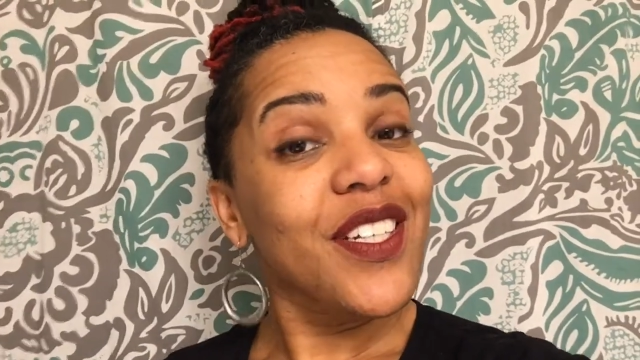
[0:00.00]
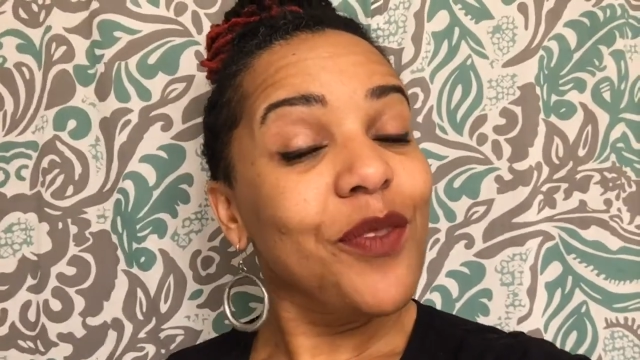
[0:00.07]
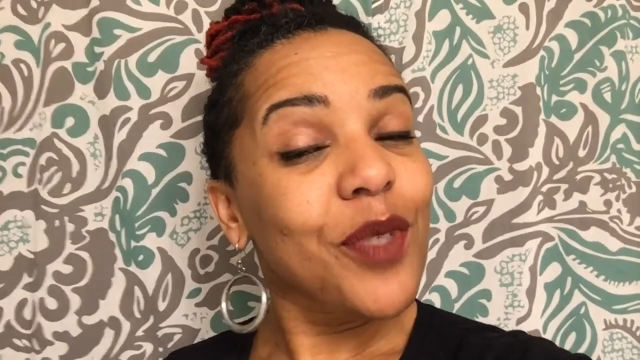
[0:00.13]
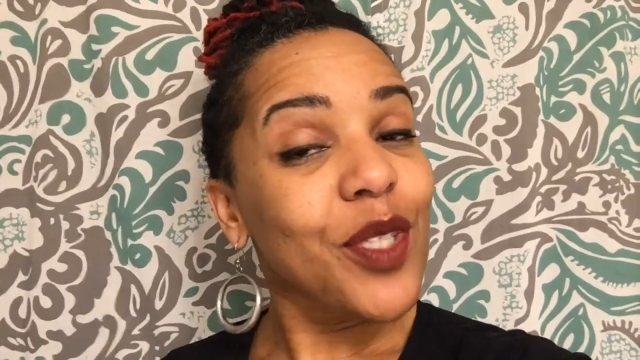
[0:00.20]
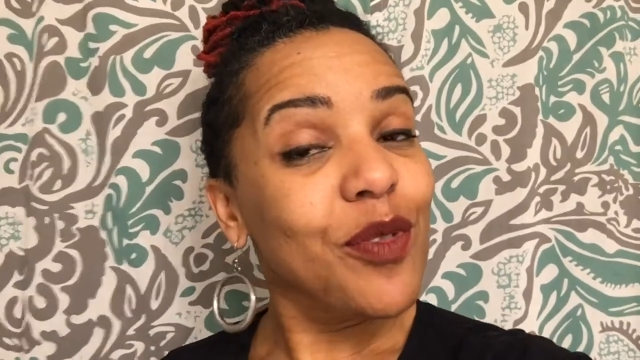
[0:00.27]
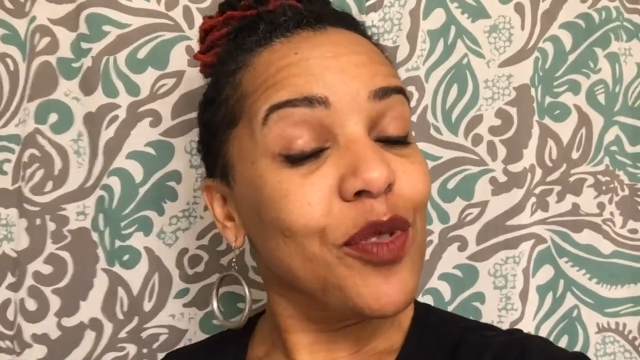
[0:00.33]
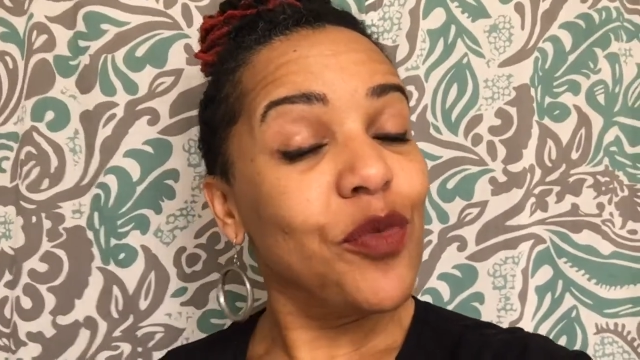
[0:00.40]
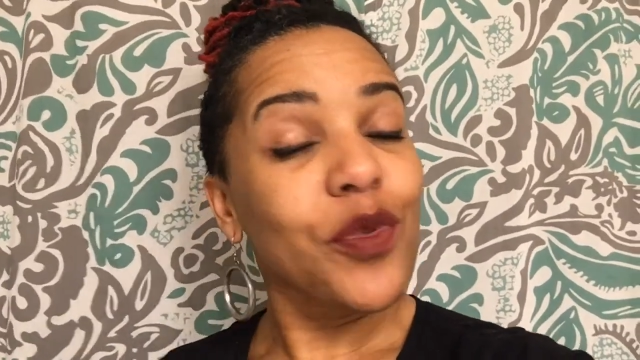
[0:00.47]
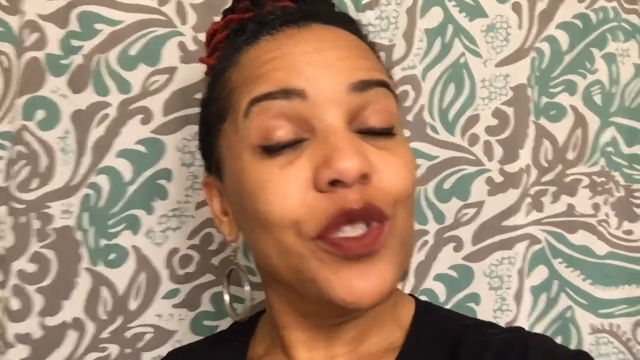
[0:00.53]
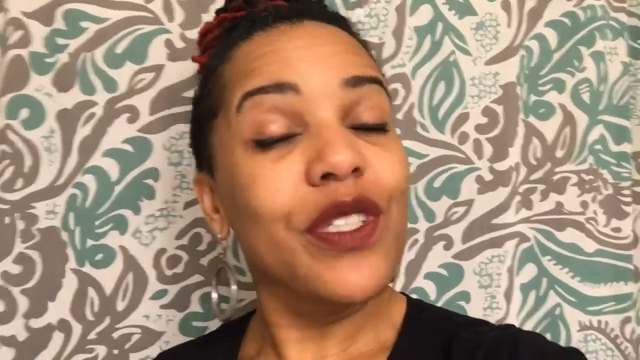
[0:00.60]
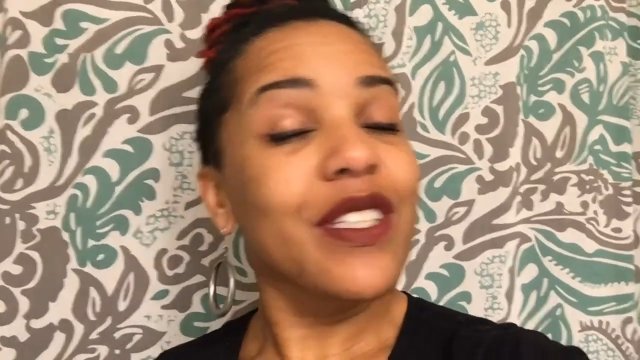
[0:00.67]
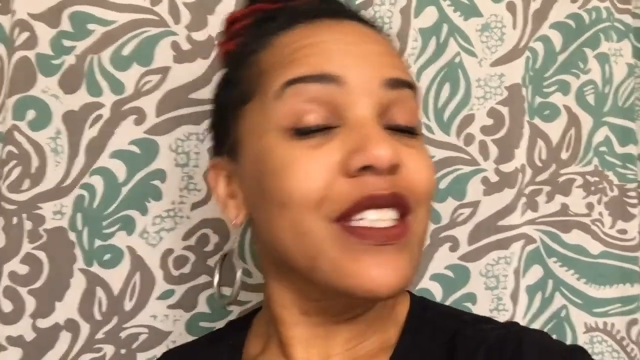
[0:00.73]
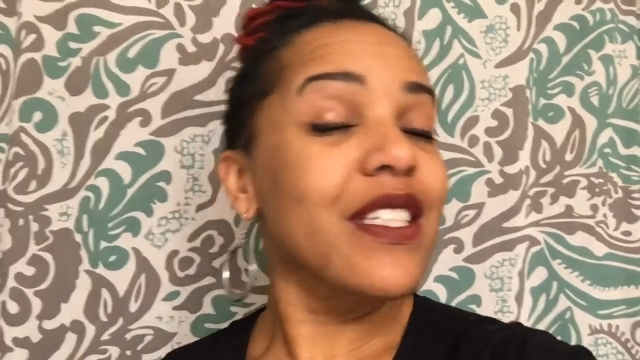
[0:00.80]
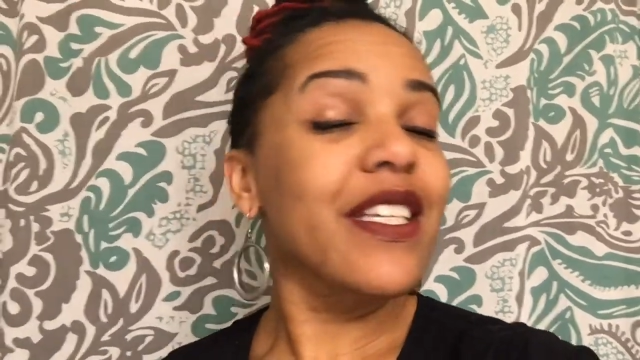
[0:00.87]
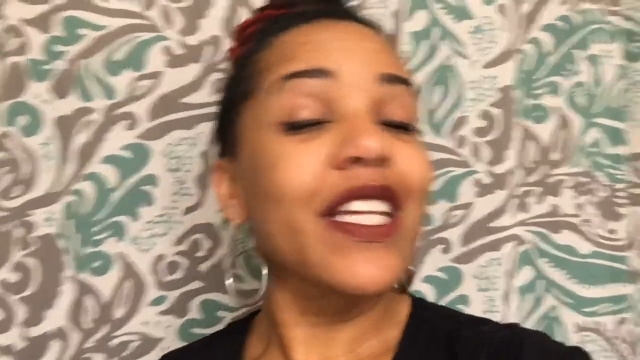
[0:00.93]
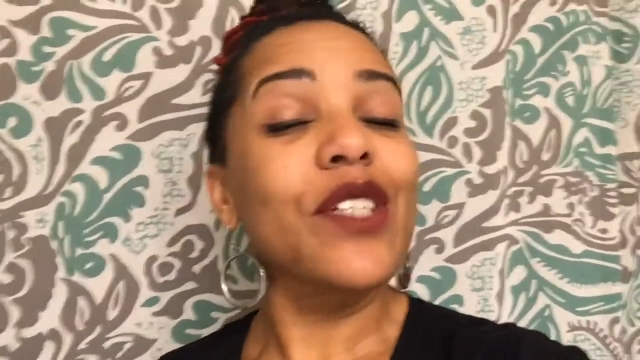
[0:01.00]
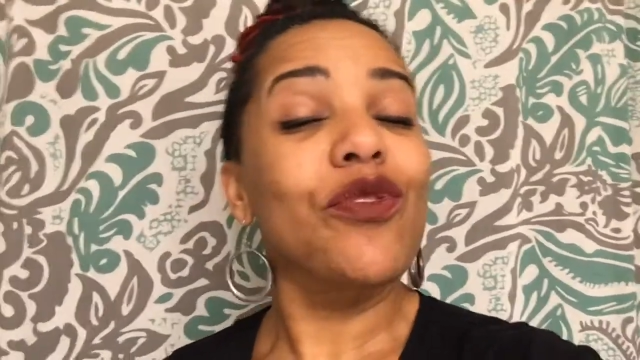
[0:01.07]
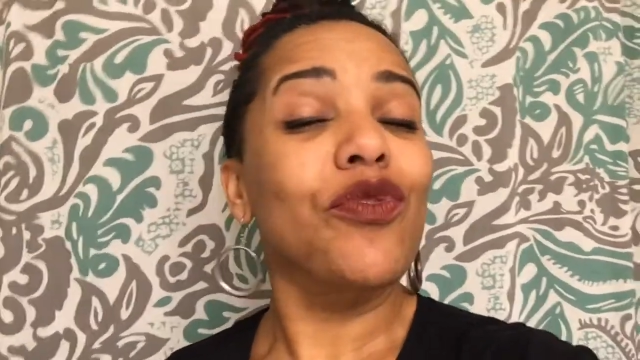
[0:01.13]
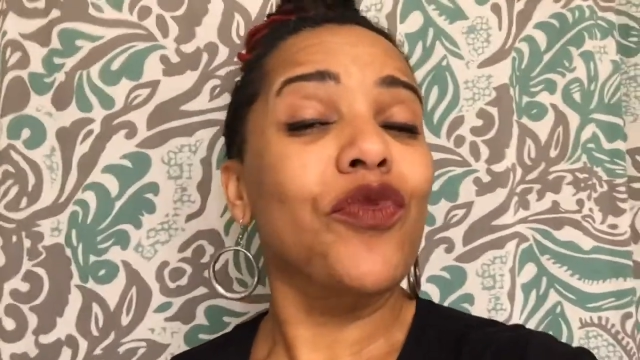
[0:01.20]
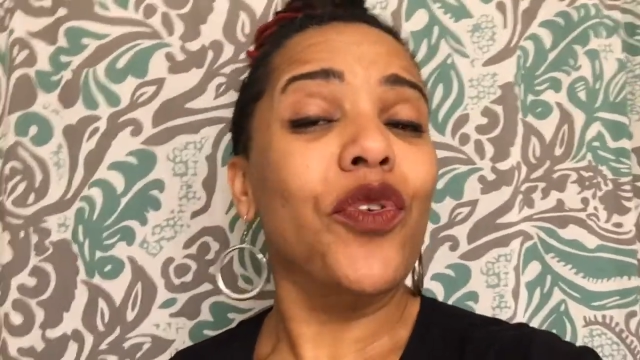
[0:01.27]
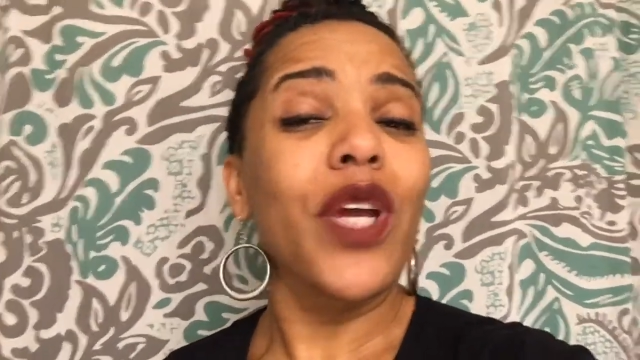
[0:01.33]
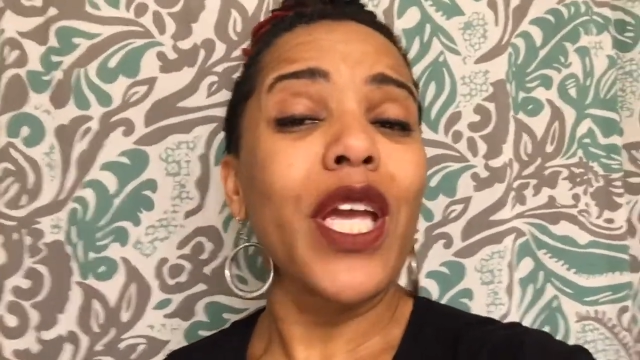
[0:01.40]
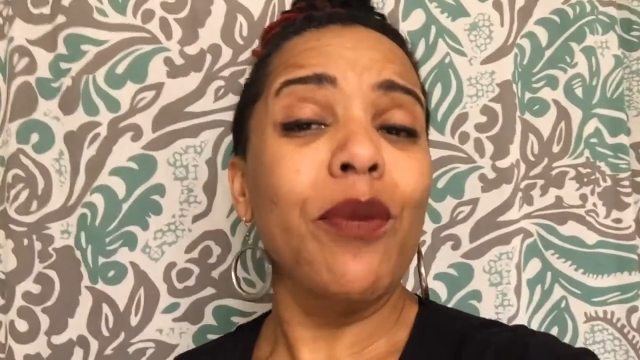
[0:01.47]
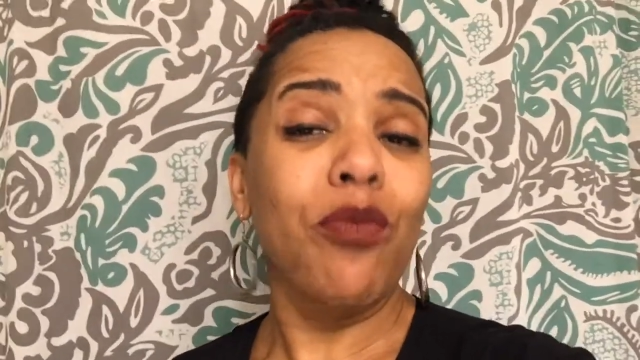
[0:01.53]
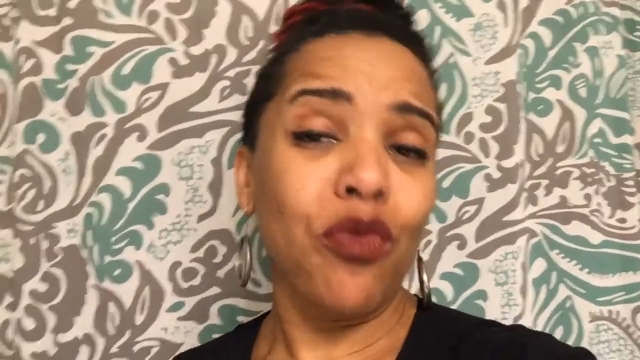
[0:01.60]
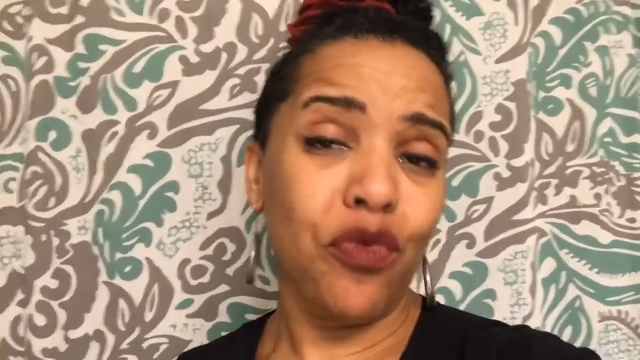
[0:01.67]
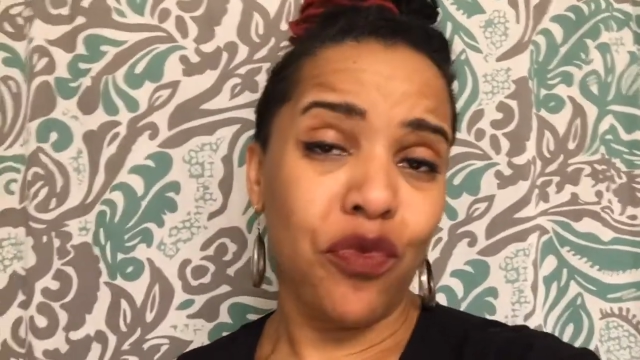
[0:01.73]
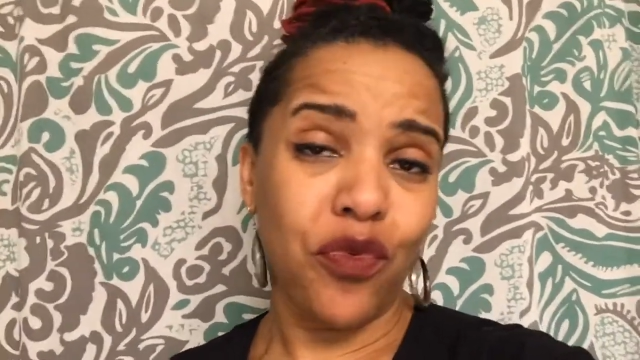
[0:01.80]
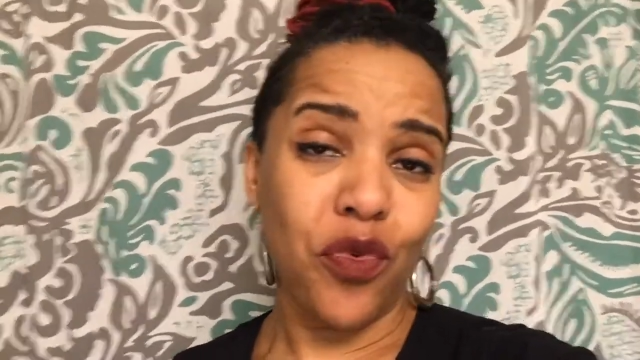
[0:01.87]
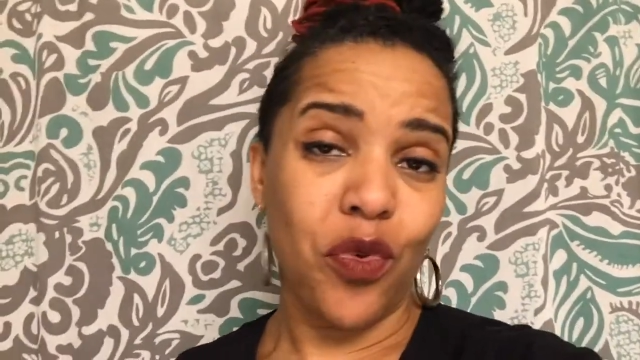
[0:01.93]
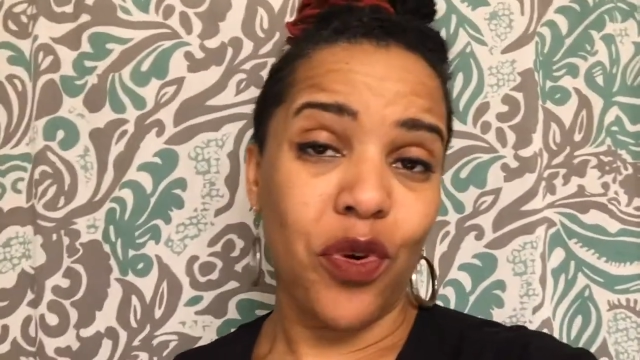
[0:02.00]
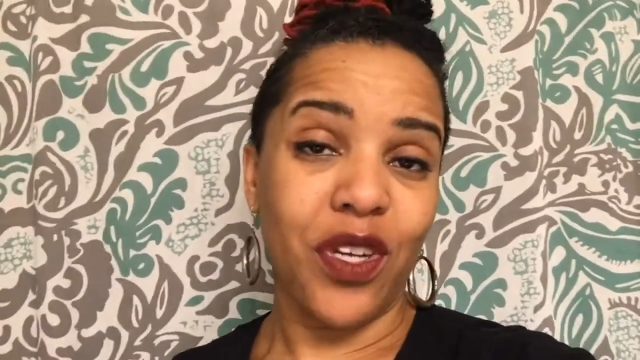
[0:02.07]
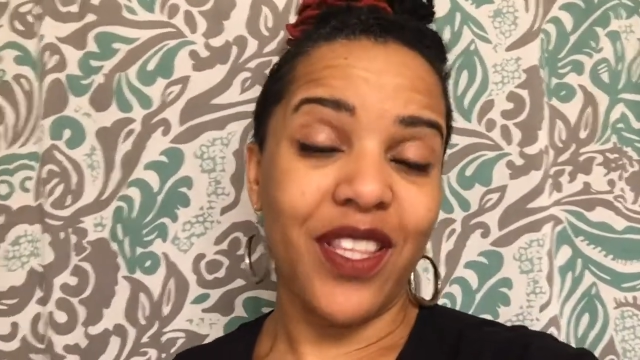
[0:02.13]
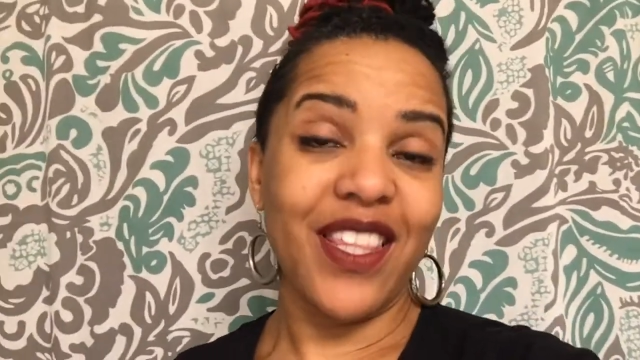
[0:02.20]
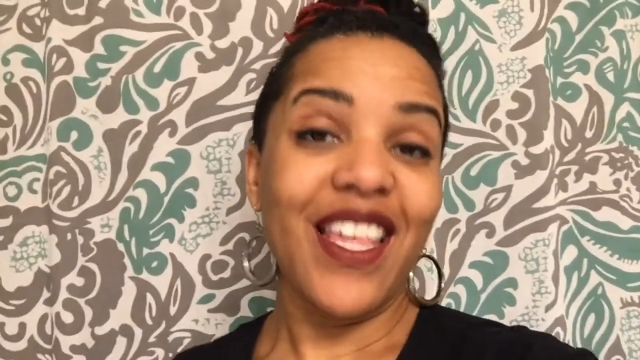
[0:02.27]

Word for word: which was originally scheduled for April 4th,